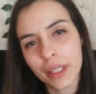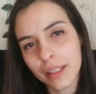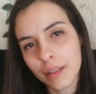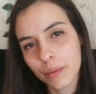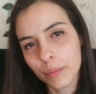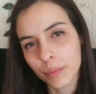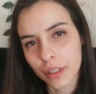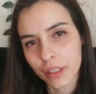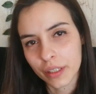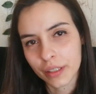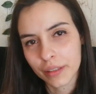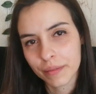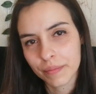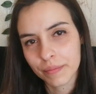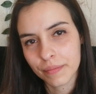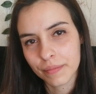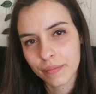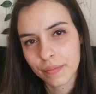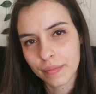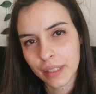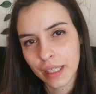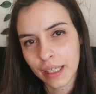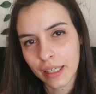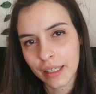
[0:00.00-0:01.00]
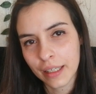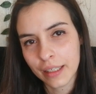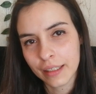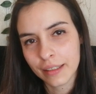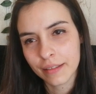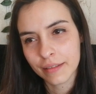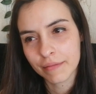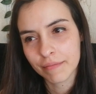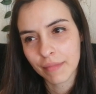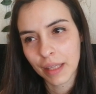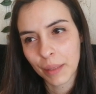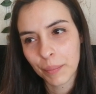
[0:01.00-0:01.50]
Read the book
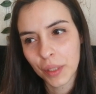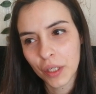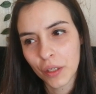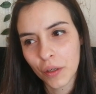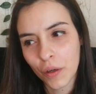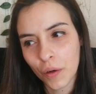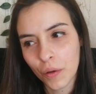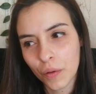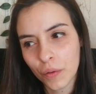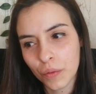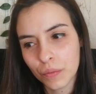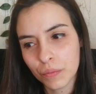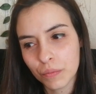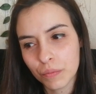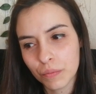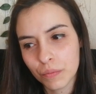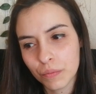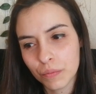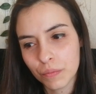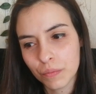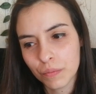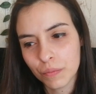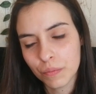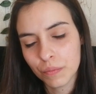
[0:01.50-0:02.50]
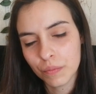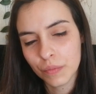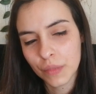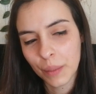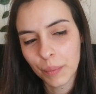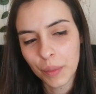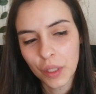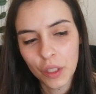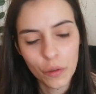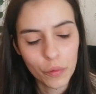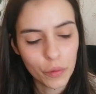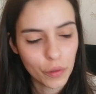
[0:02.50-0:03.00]
and let me know
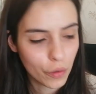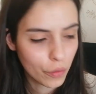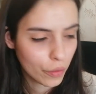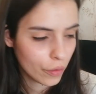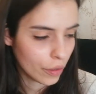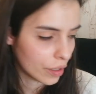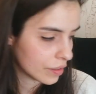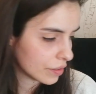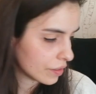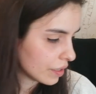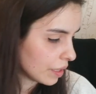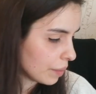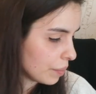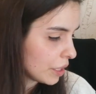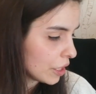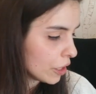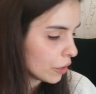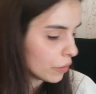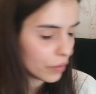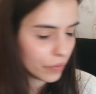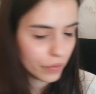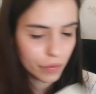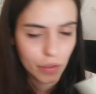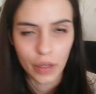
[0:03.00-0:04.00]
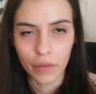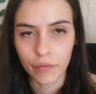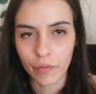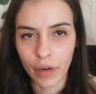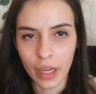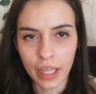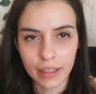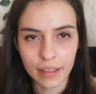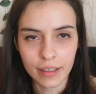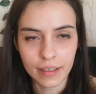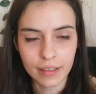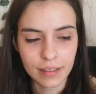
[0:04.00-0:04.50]
your thoughts. Let me know if you have
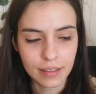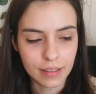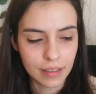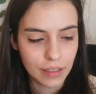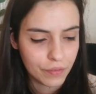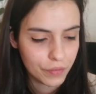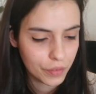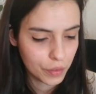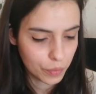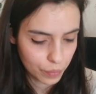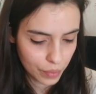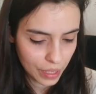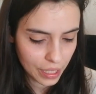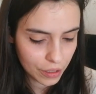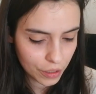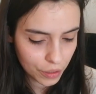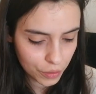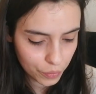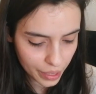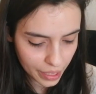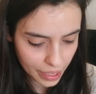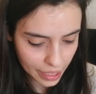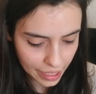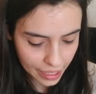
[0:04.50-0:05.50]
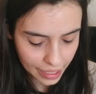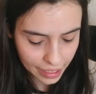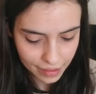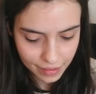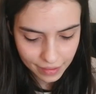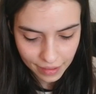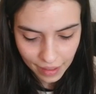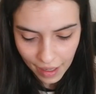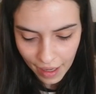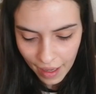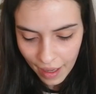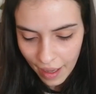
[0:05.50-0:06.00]
read this, if you plan on reading it.